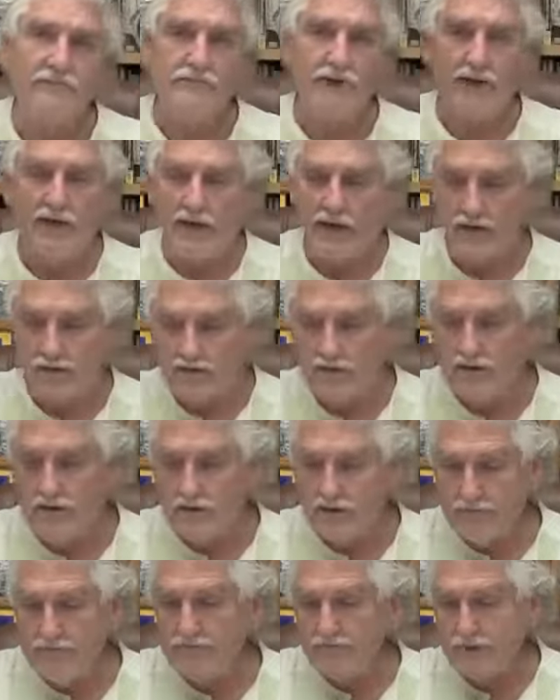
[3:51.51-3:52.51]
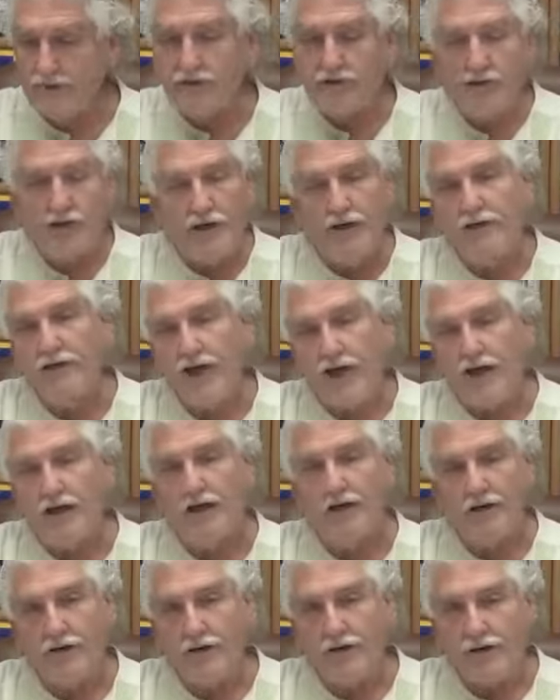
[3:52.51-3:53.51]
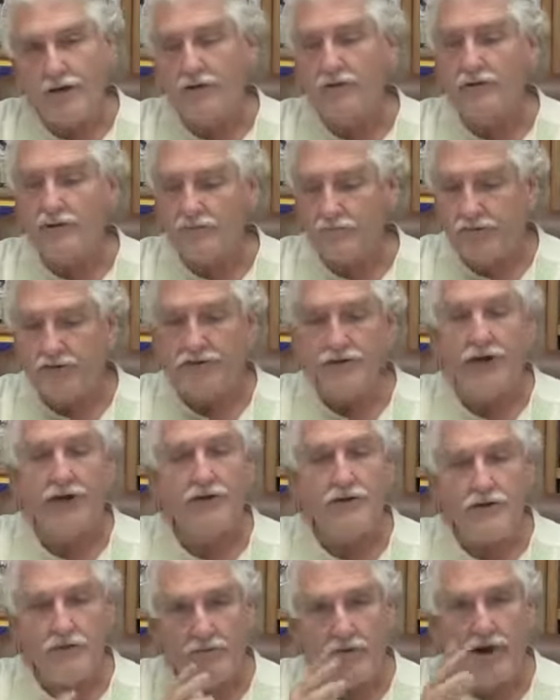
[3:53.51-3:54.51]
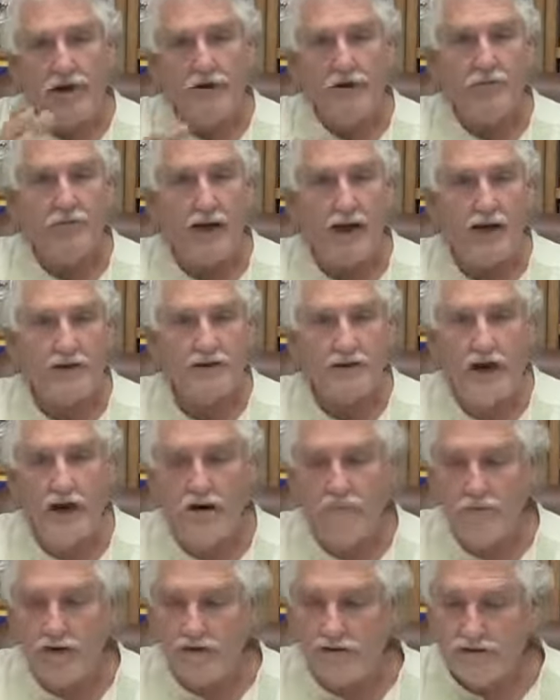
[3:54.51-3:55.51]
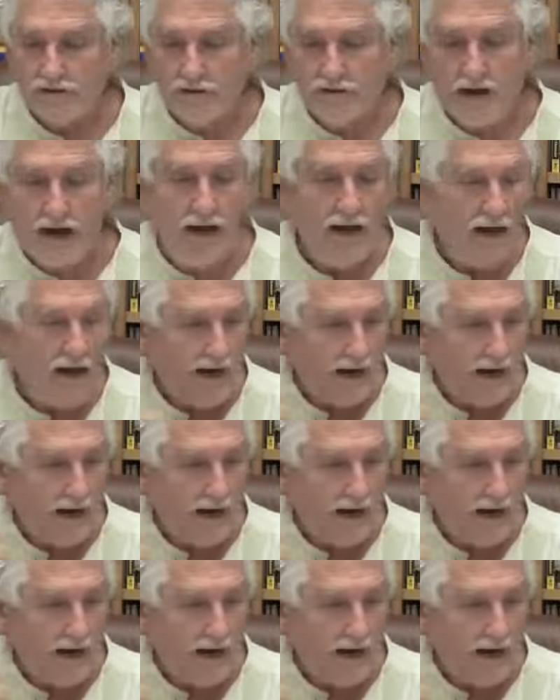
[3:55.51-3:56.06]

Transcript: And I really appreciate that in you, too. Appreciate your past comments, too.